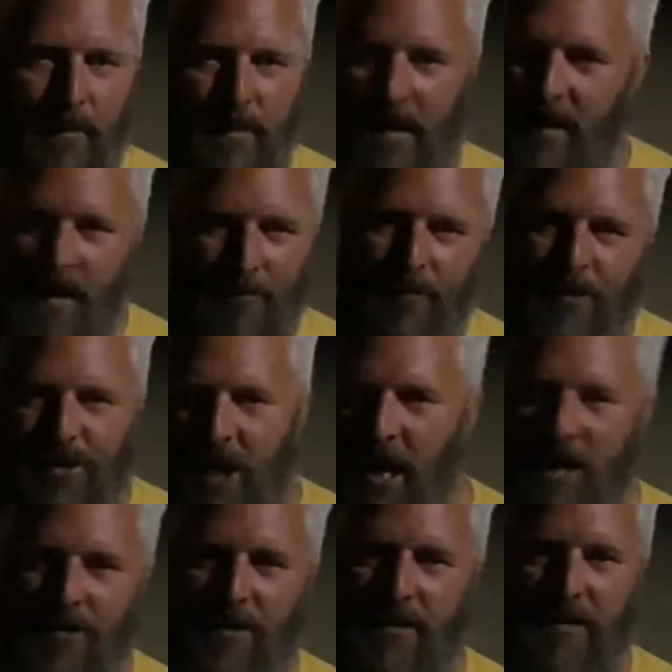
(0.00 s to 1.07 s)
that never
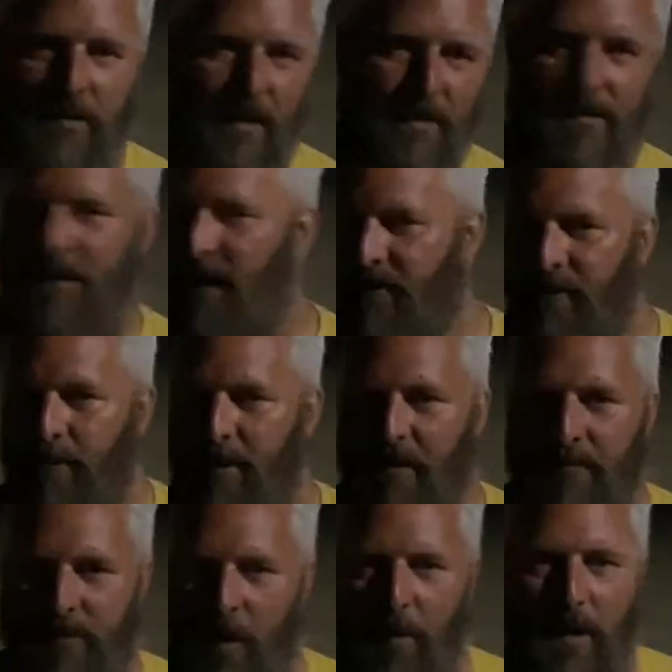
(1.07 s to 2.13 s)
changes, that's never
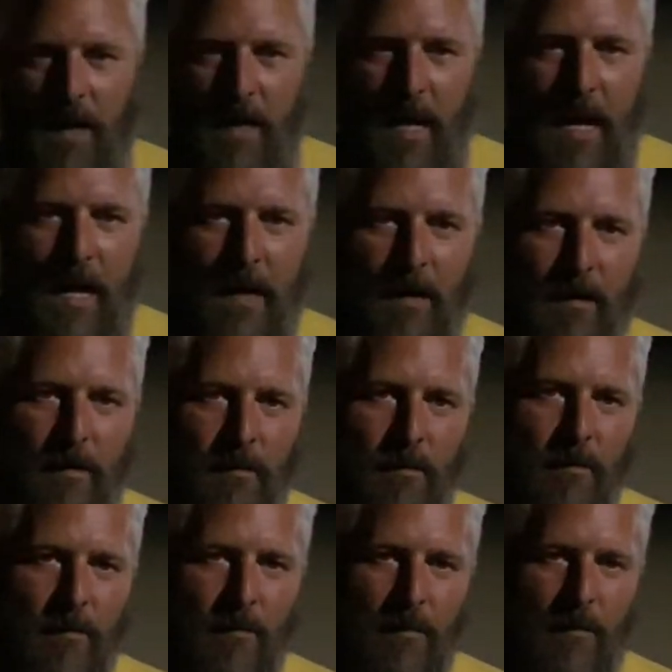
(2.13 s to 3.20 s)
been voted in.
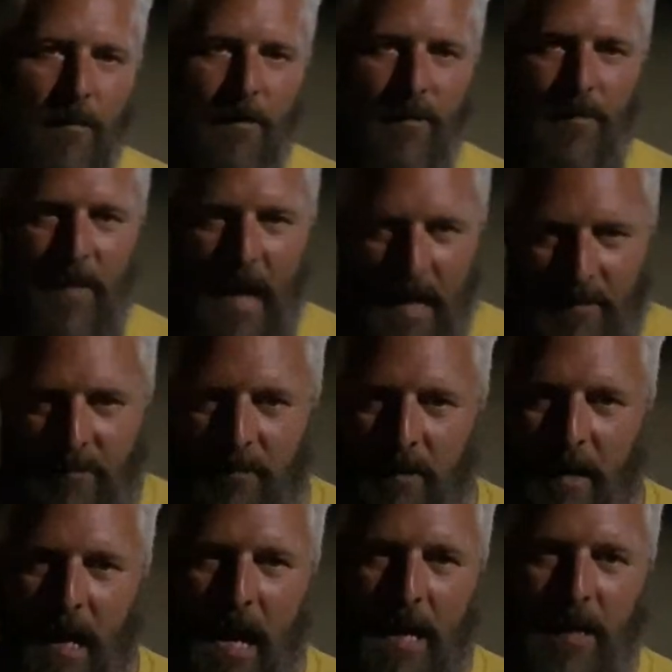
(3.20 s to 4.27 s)
That's
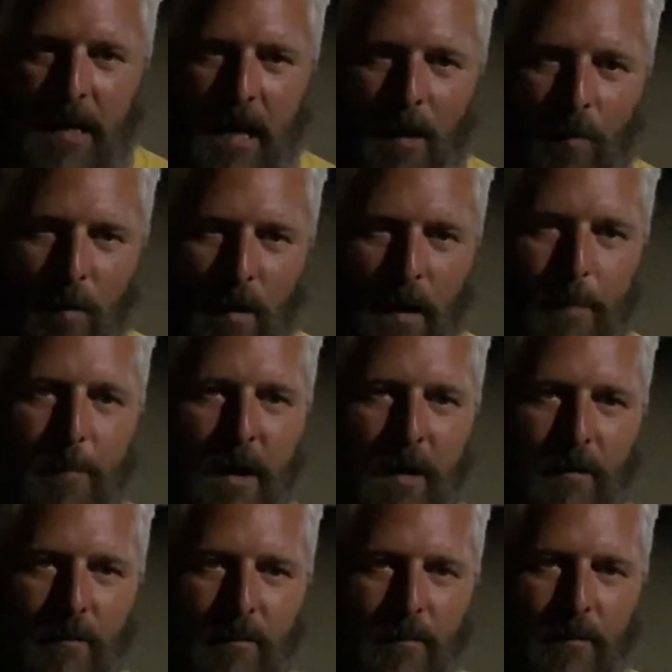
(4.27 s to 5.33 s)
the guy you got to worry
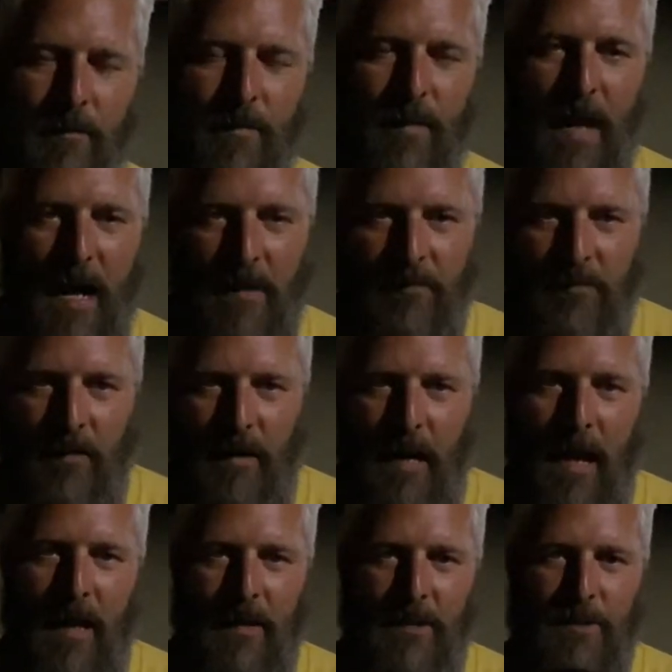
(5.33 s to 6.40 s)
about. That's the
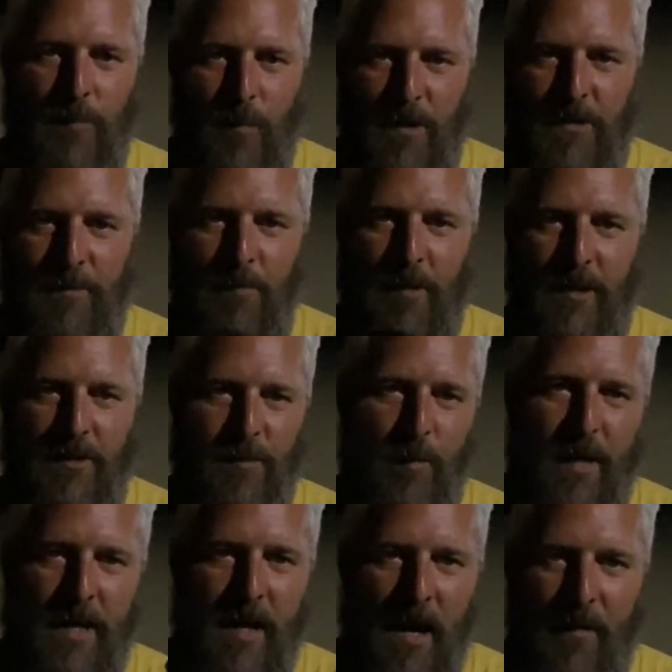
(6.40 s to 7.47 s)
guy that's whispering
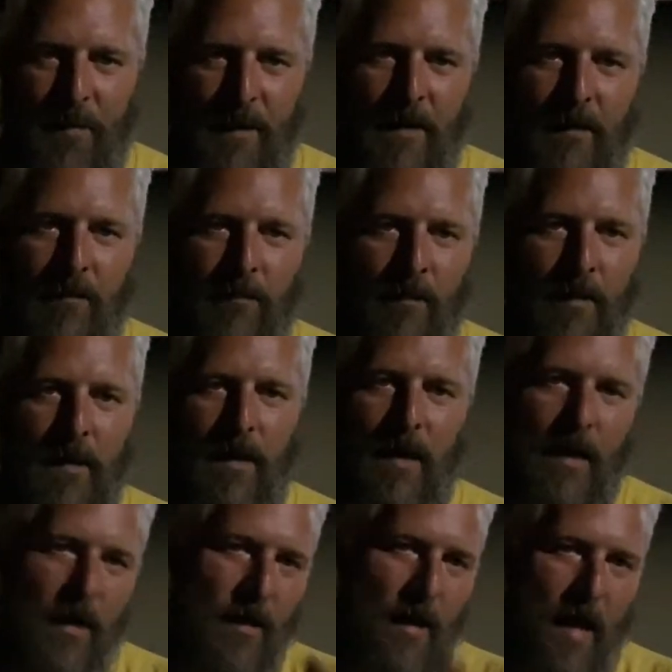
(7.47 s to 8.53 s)
sweet nothings
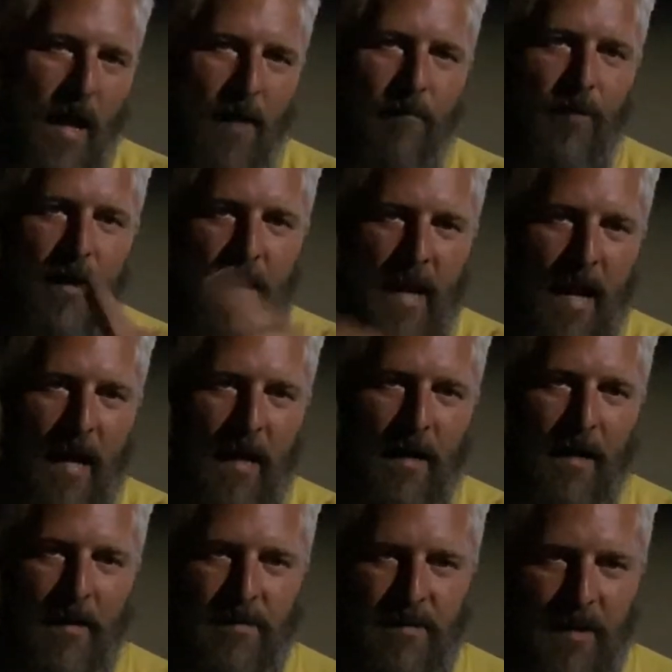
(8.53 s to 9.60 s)
into every
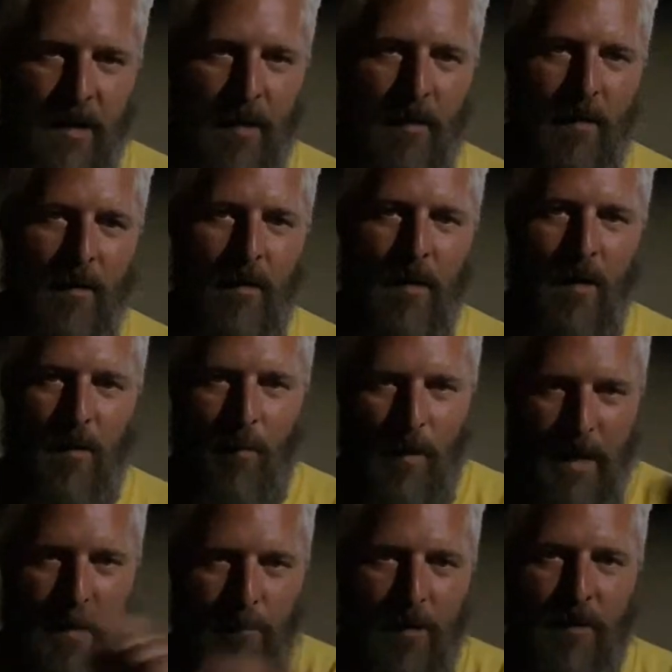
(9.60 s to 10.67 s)
candidate's ear
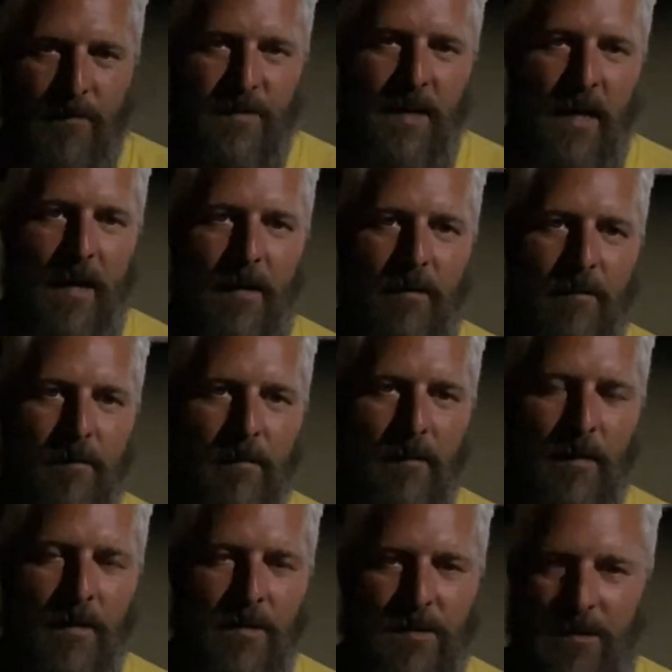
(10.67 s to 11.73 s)
when he moves in.
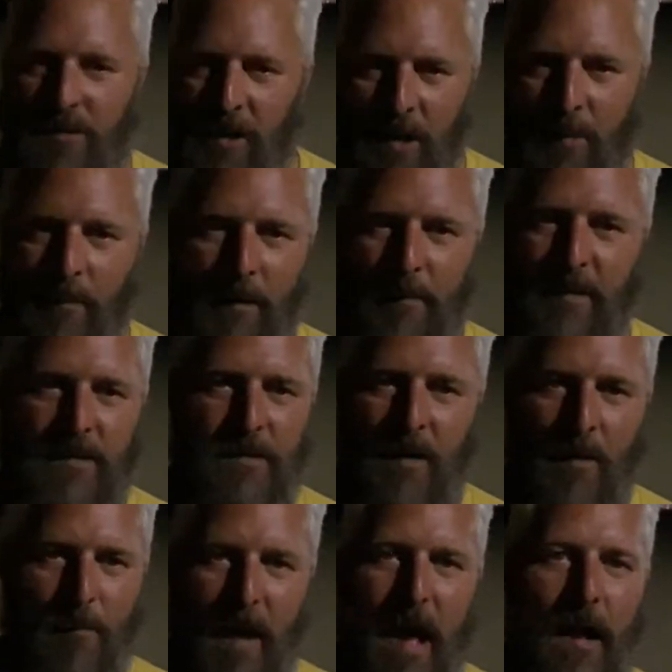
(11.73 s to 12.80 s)
So term limits
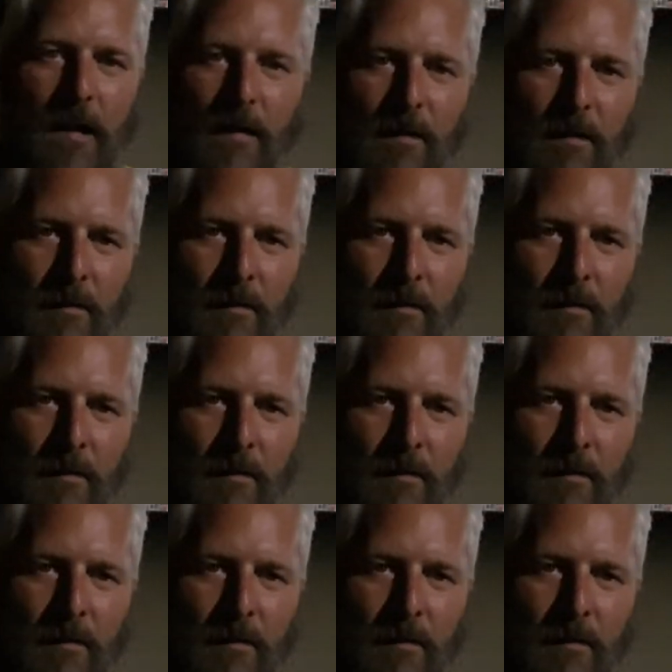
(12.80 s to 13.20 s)
don't matter.